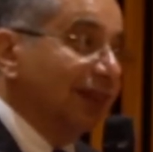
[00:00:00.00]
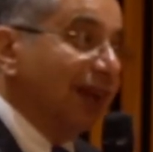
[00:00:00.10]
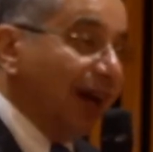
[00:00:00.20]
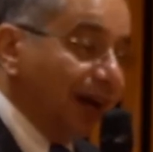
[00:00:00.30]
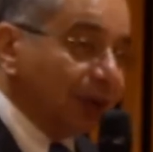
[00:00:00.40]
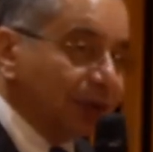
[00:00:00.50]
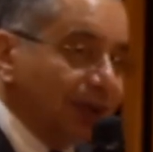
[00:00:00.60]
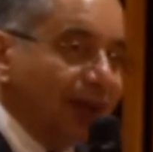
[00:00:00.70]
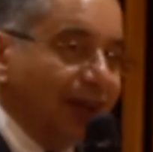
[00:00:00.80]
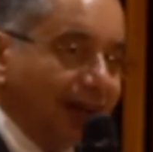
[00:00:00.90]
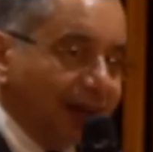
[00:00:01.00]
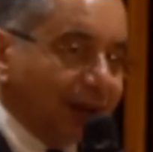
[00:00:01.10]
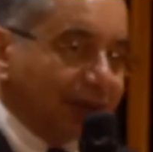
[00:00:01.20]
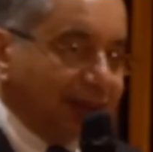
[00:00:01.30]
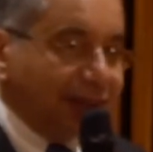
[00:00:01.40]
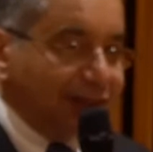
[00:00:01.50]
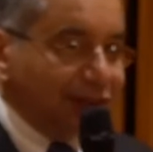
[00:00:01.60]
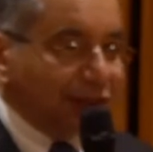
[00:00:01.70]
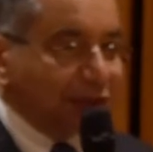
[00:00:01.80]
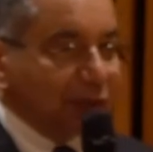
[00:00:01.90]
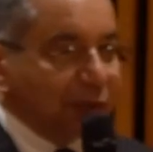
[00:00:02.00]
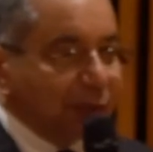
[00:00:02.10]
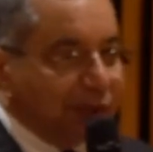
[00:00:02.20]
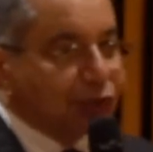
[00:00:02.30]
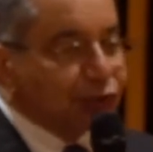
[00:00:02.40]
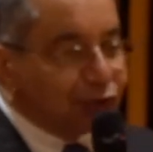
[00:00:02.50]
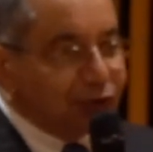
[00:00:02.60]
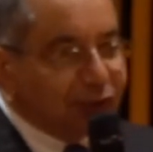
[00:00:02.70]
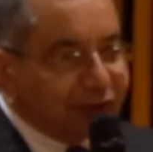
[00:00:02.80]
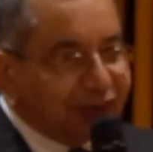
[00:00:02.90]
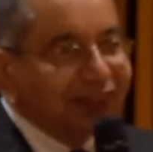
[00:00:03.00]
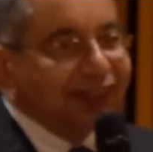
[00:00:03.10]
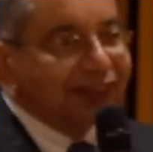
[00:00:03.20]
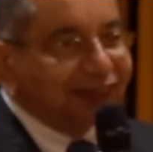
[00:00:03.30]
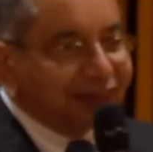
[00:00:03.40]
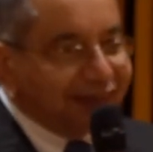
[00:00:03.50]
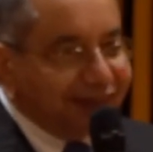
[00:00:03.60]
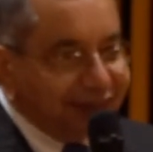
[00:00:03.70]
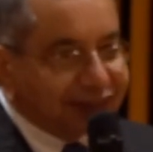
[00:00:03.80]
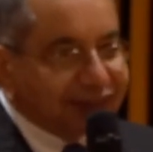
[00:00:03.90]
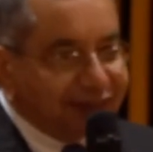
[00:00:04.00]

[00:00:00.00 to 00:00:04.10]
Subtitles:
How can you be sure that this